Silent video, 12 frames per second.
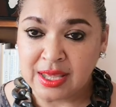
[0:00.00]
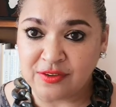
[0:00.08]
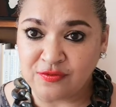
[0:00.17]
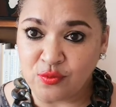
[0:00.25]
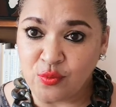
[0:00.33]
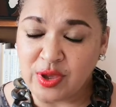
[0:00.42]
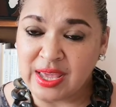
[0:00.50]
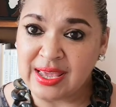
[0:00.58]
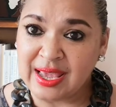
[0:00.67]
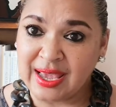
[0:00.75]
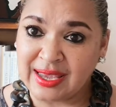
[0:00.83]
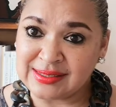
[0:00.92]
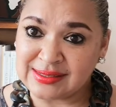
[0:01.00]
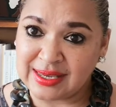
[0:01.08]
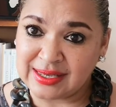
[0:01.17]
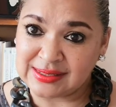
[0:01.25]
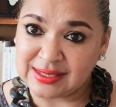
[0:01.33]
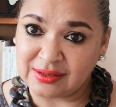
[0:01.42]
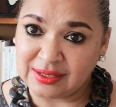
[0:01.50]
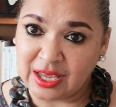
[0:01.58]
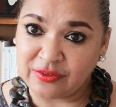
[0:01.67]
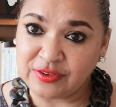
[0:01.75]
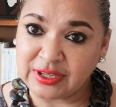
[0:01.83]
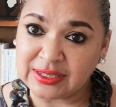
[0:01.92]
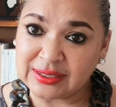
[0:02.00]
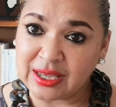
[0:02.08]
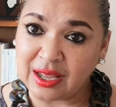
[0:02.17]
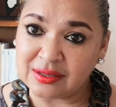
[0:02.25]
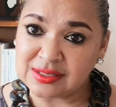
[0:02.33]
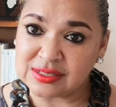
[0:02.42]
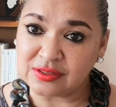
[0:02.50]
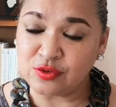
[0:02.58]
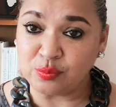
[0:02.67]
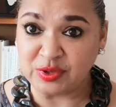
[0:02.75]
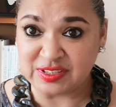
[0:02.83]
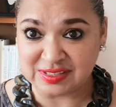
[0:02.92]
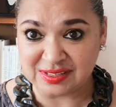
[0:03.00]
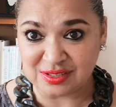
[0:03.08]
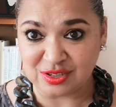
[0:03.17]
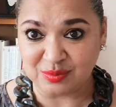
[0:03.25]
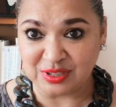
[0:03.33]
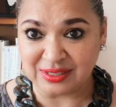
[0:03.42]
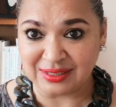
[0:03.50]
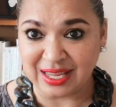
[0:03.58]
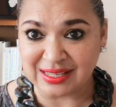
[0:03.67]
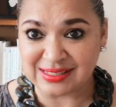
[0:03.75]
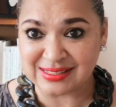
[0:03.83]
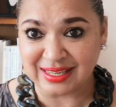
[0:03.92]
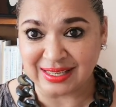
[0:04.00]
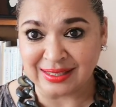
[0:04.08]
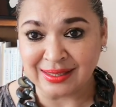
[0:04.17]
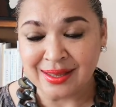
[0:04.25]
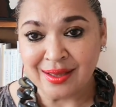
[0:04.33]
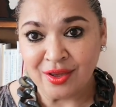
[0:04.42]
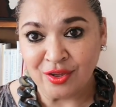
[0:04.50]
if we as a south african council for businesswomen can say